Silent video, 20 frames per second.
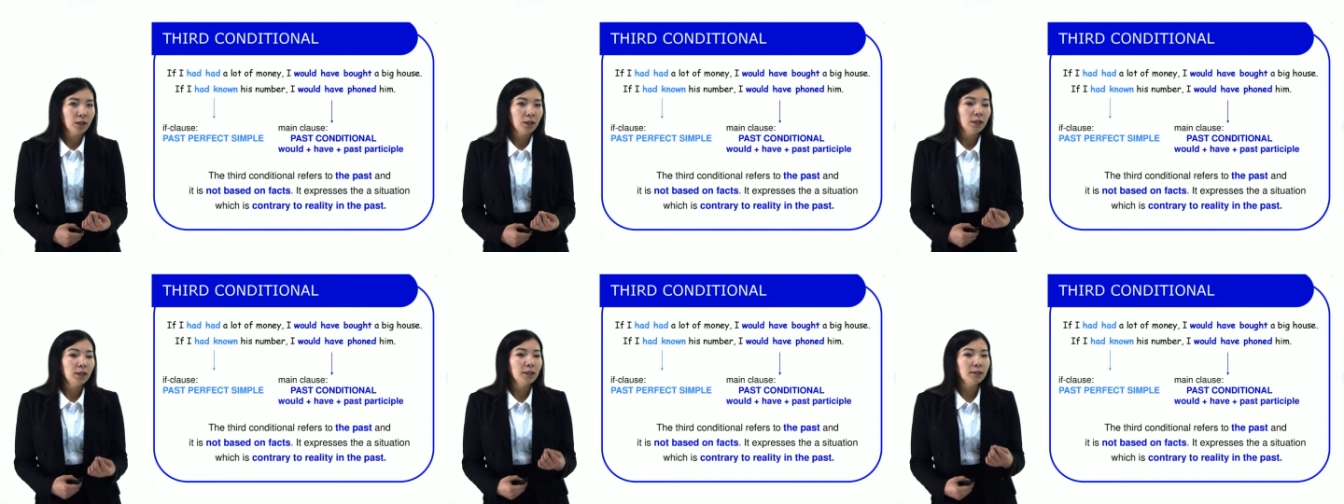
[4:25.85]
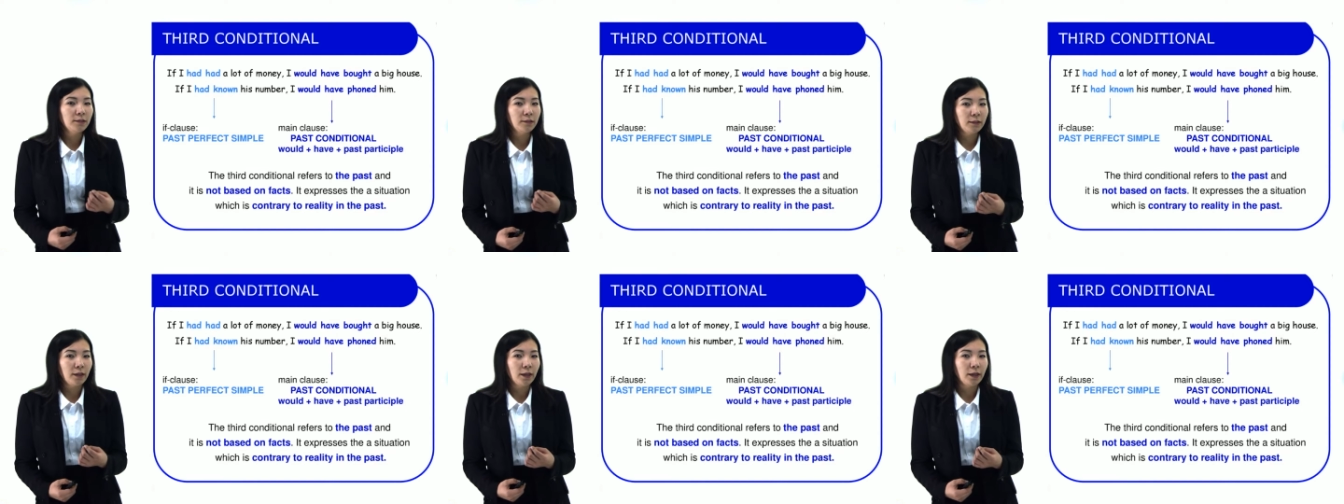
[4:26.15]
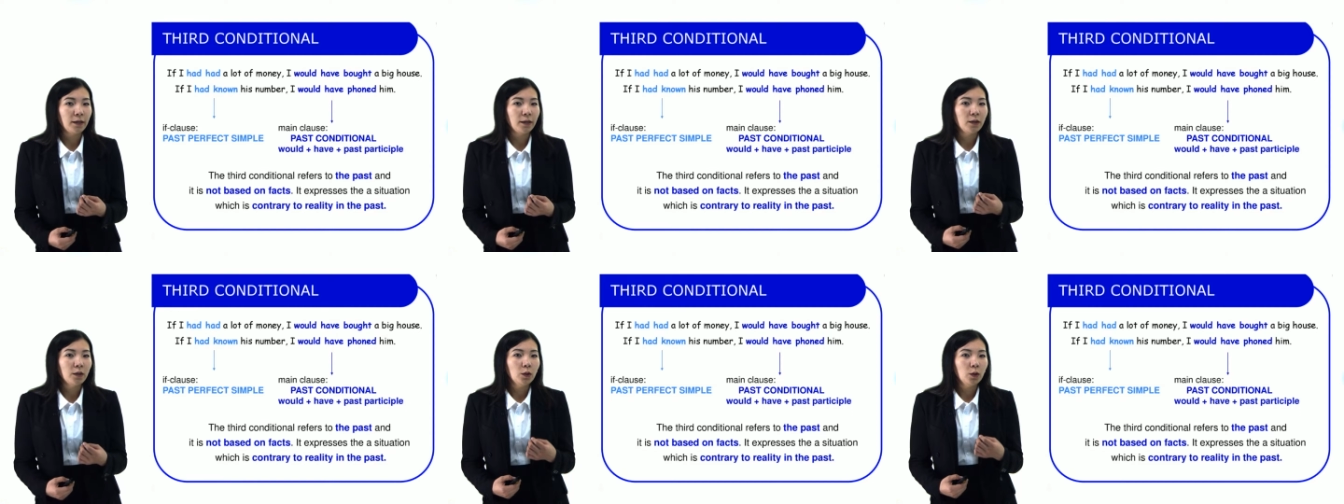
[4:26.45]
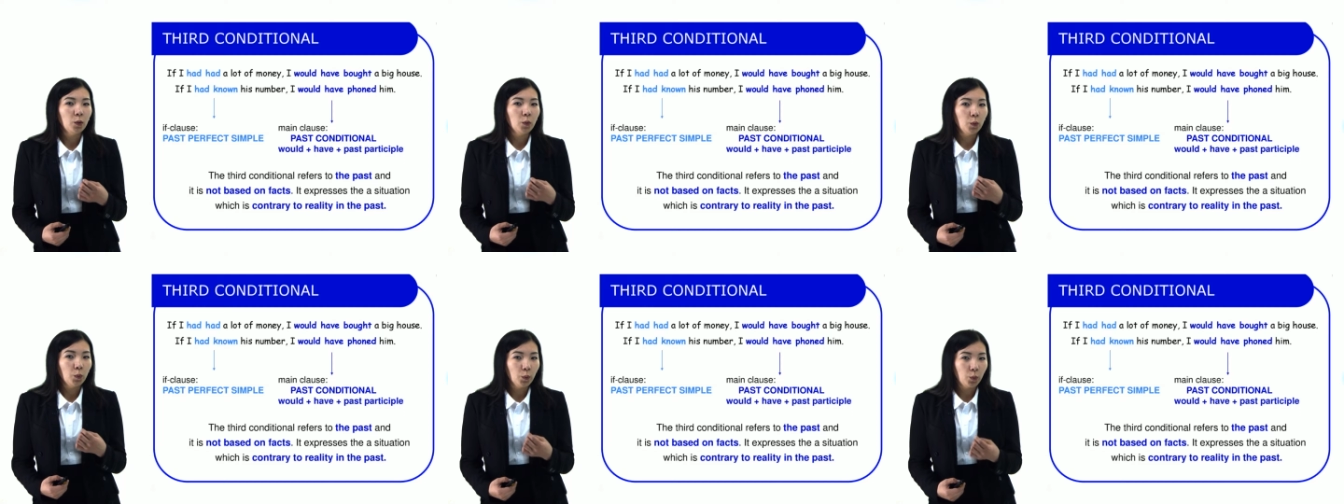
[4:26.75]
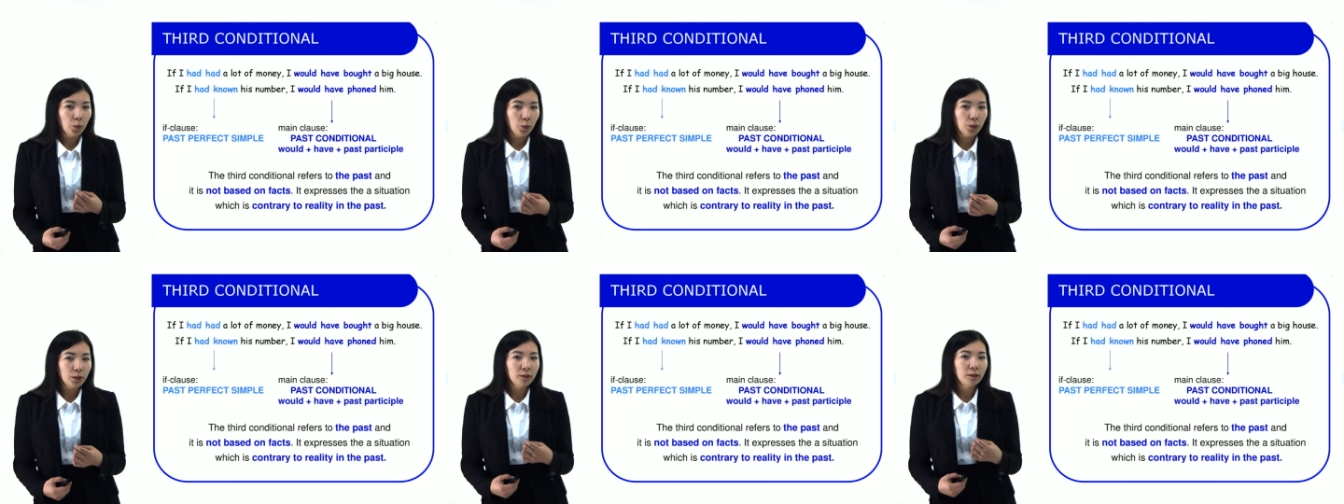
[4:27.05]
It's a
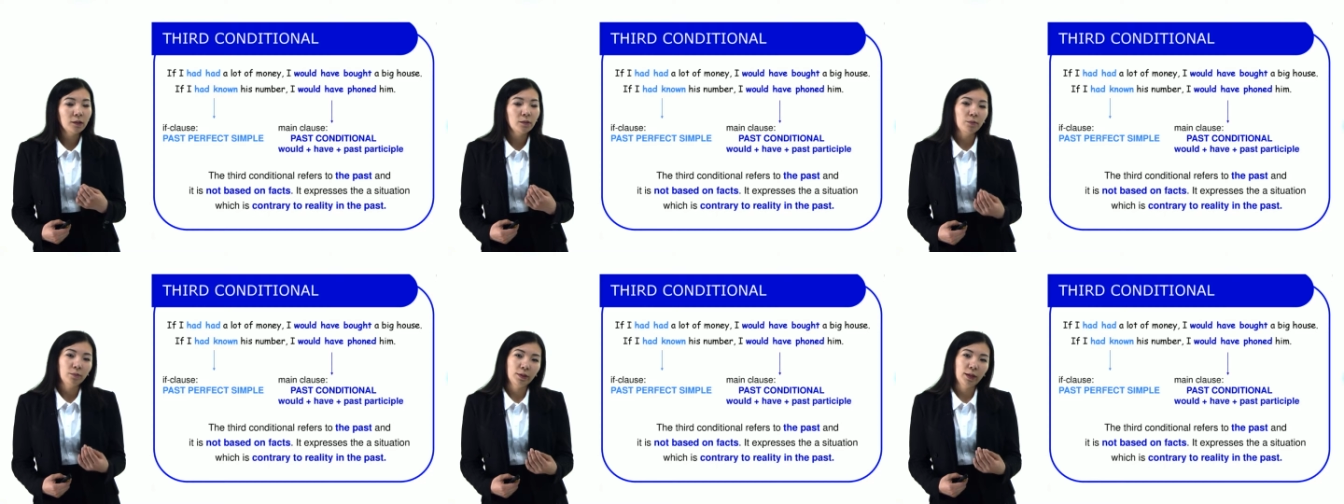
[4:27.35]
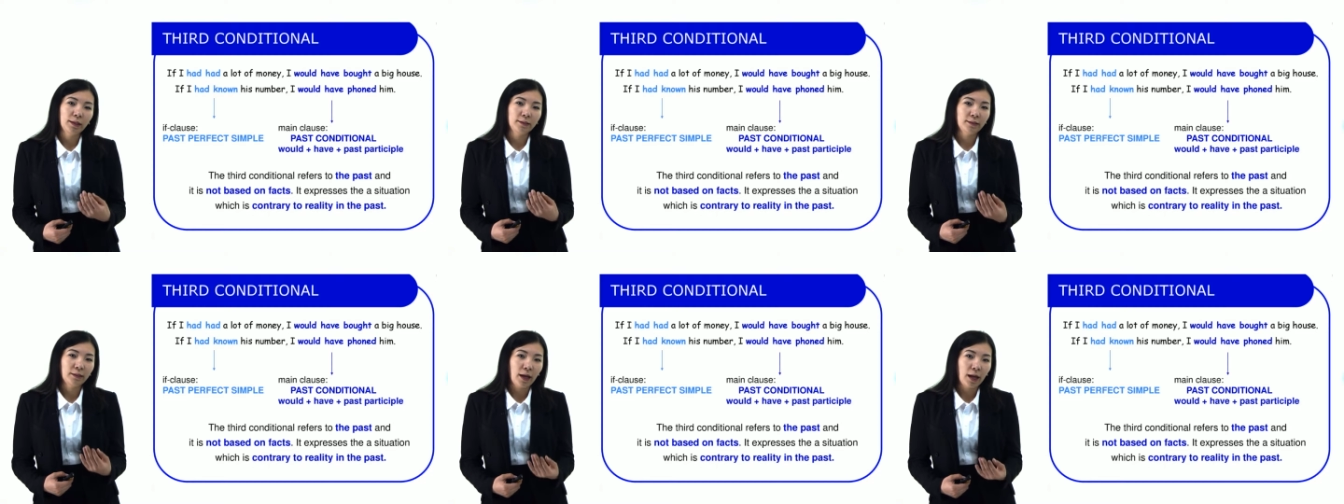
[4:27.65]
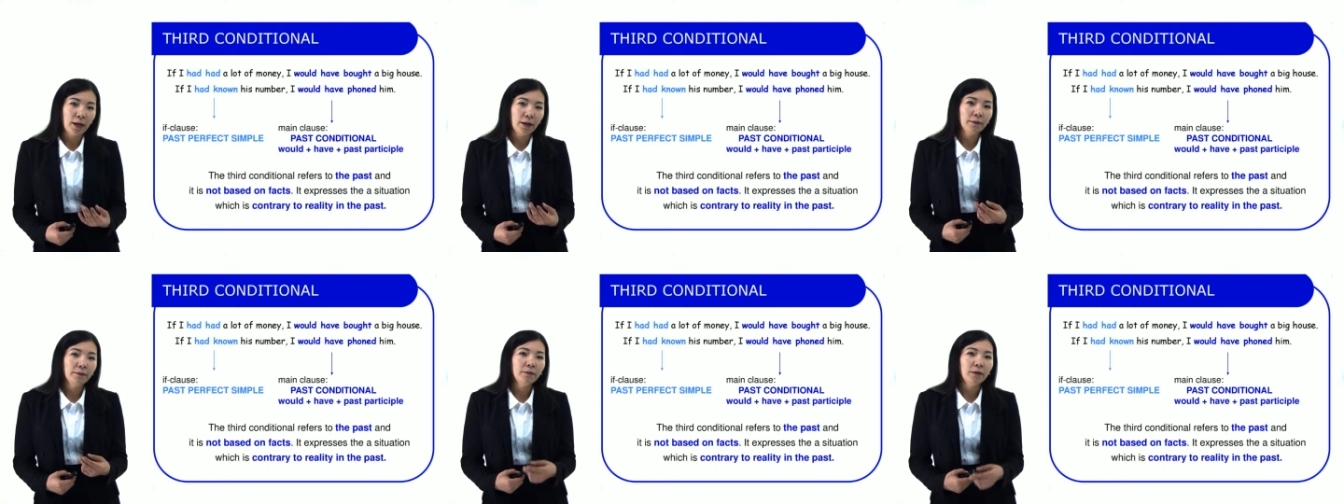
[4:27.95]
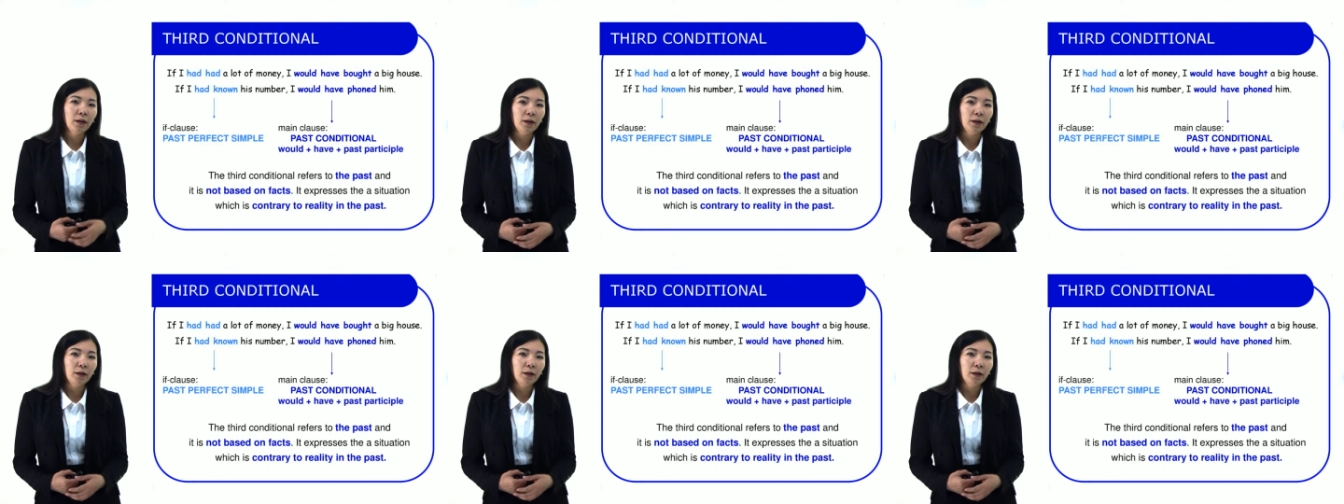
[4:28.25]
would plus have